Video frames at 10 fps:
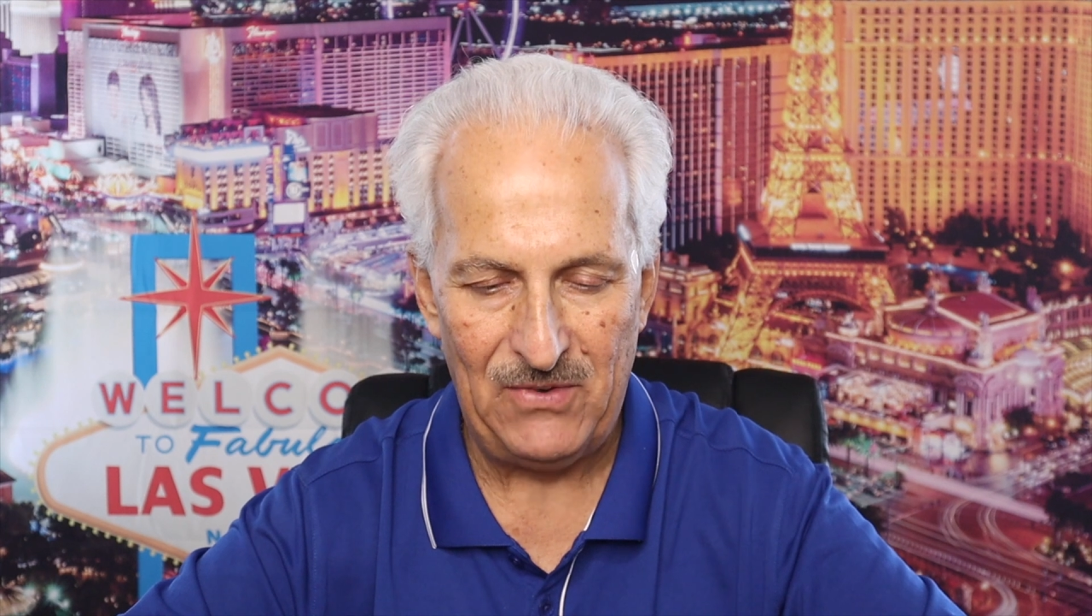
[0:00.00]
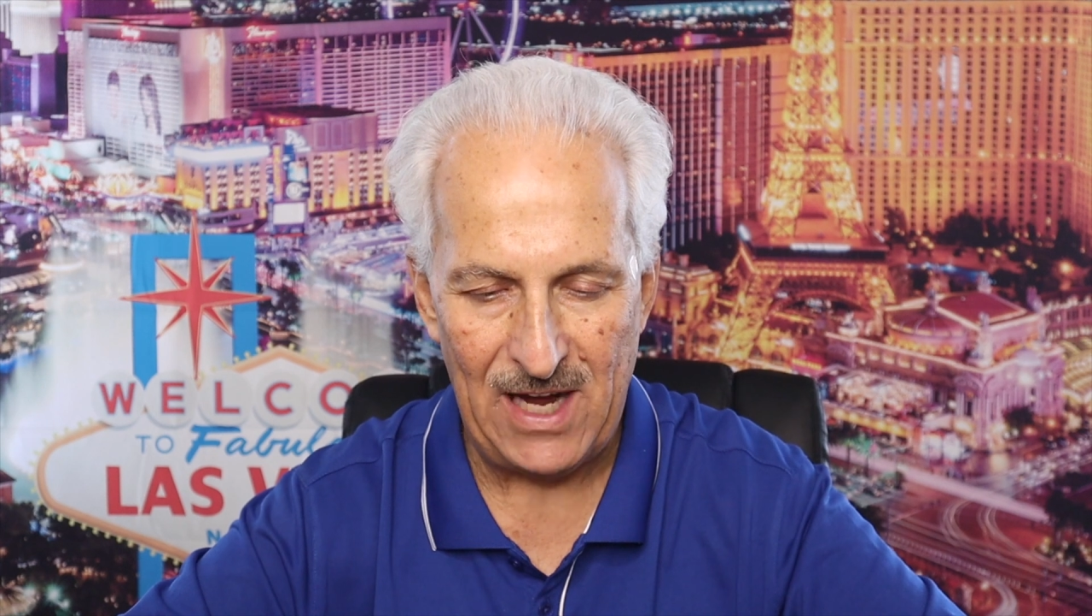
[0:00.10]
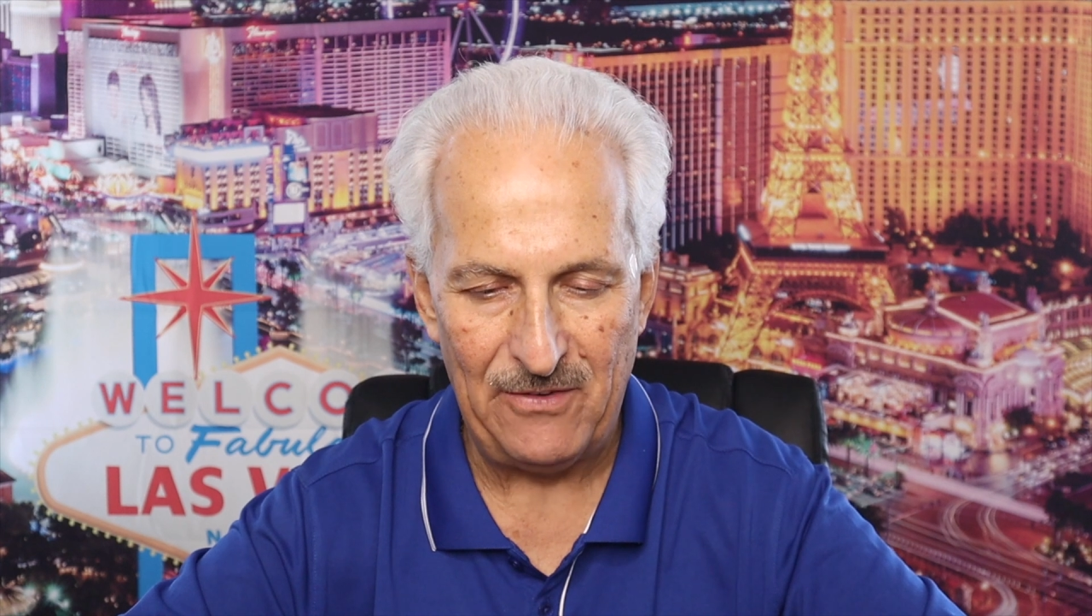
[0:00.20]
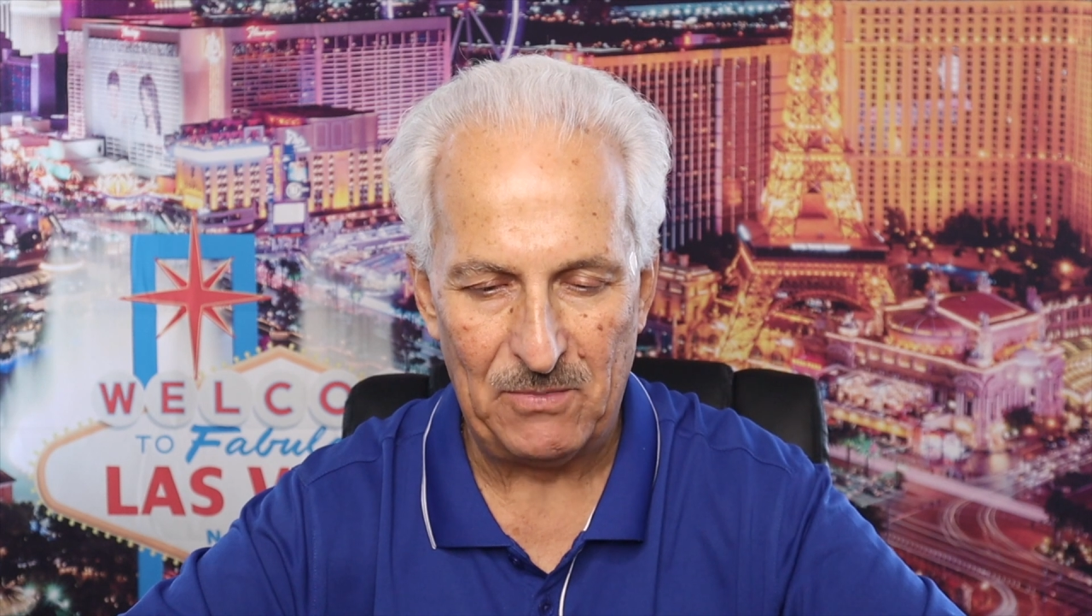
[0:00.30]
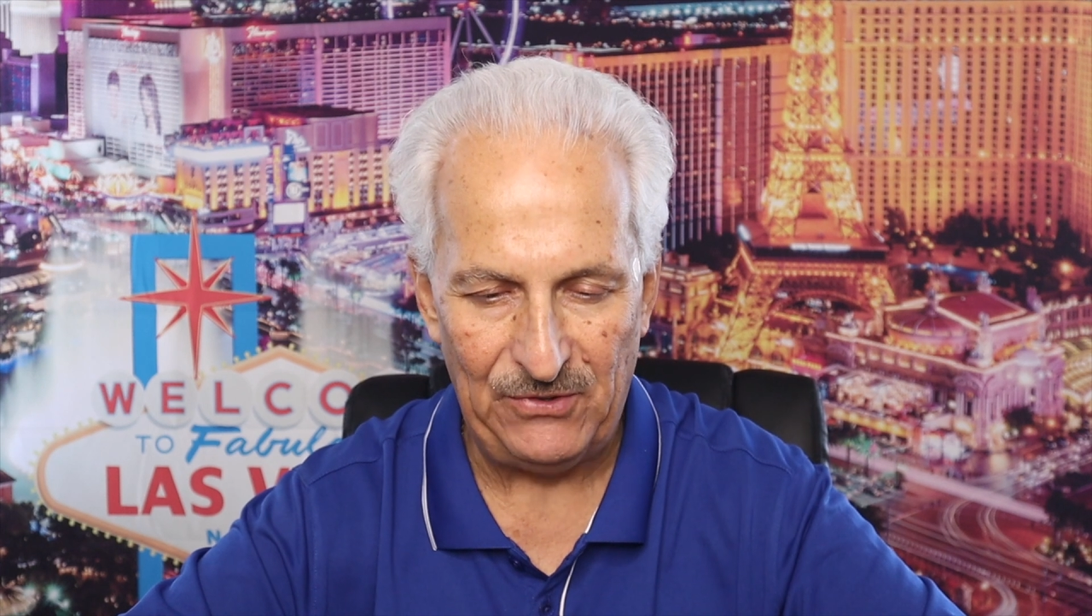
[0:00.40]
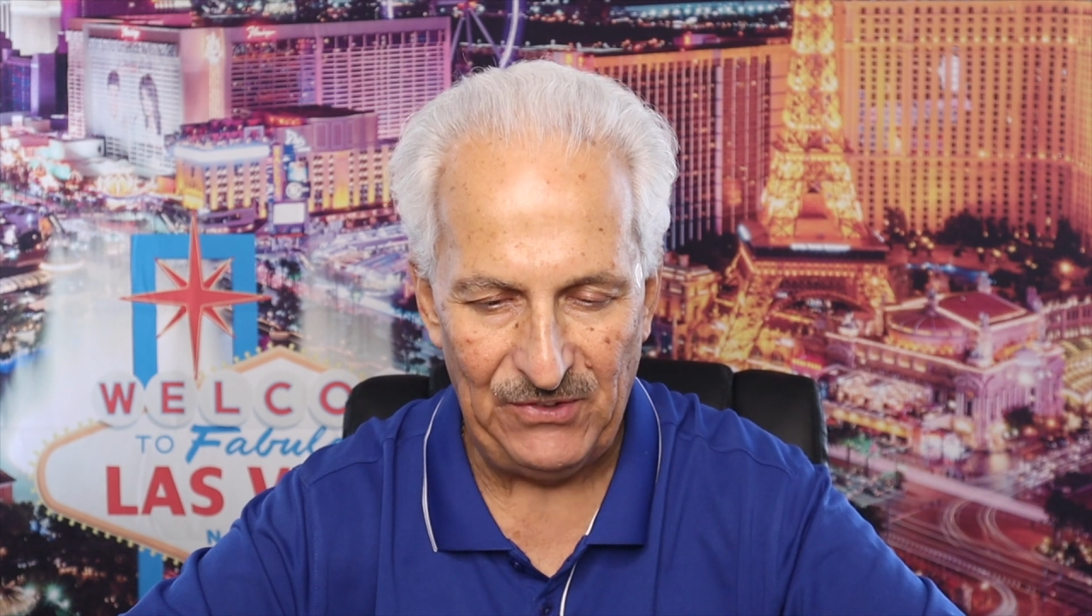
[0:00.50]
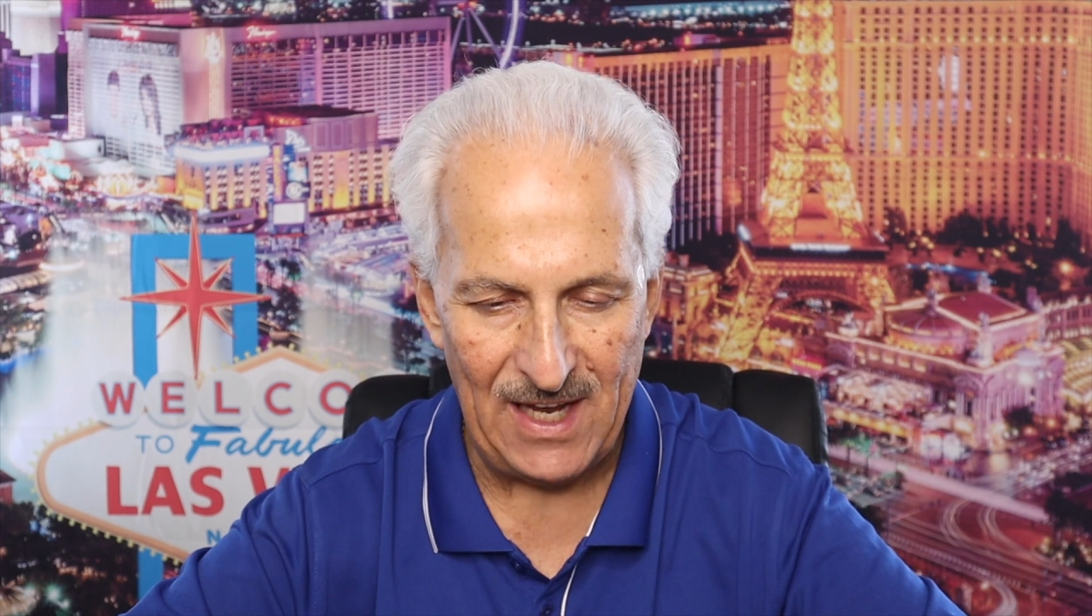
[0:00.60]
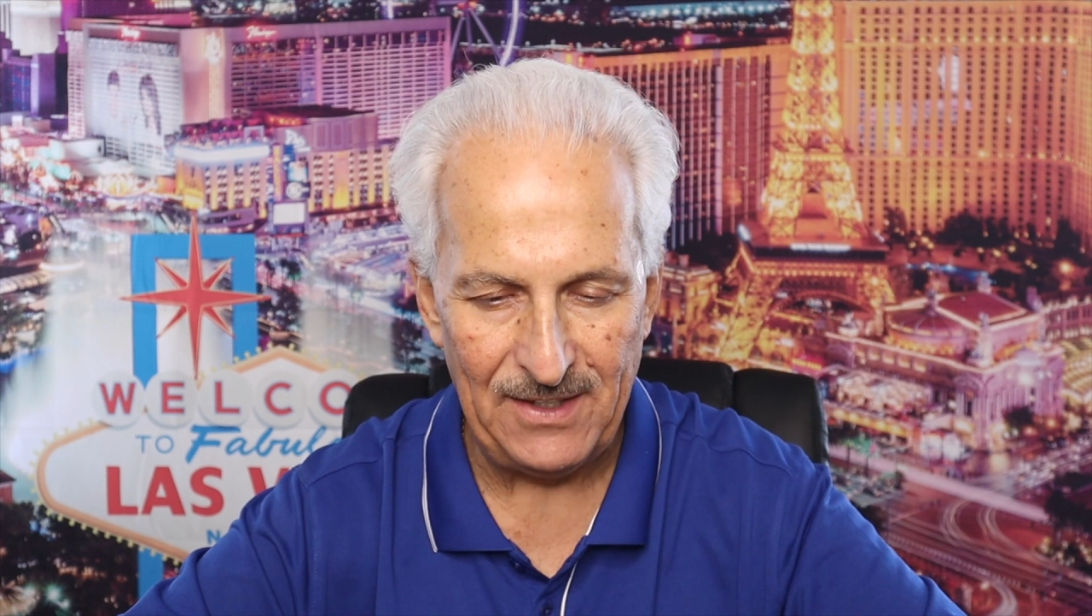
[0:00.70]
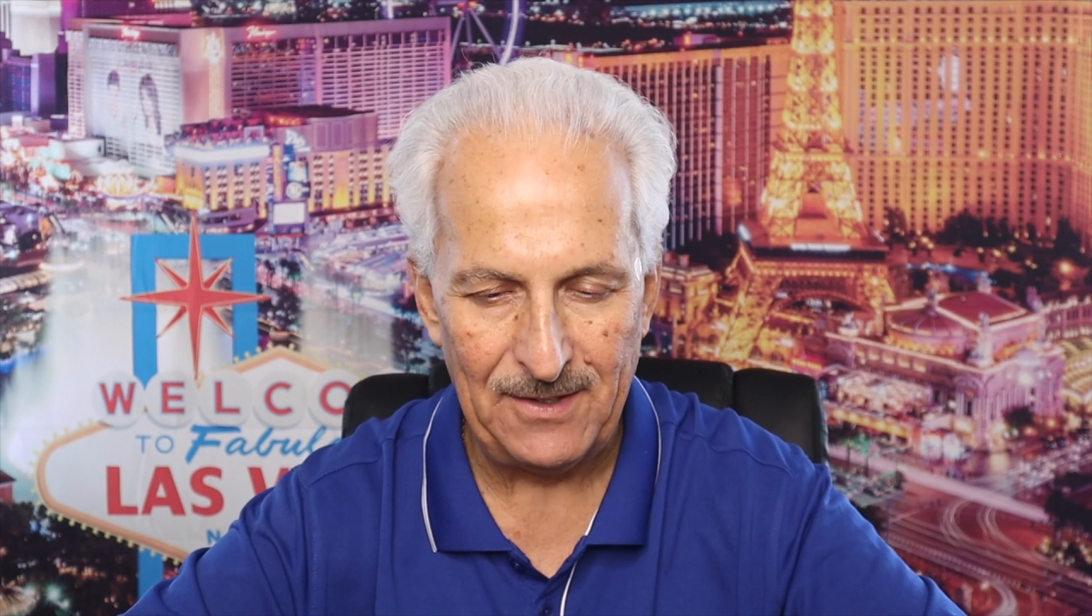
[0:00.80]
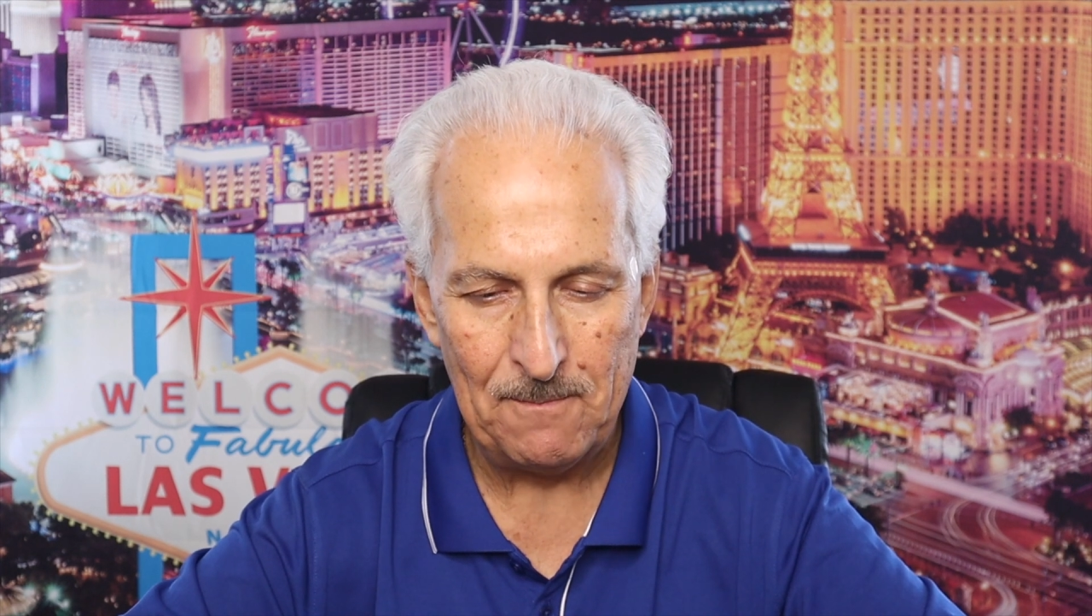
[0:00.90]

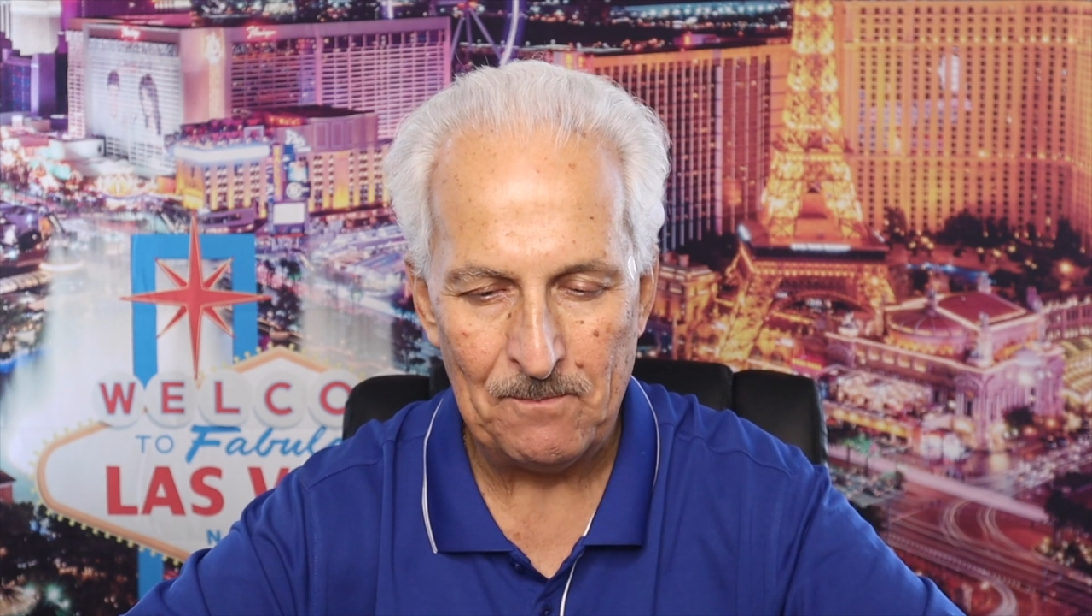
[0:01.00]
5%.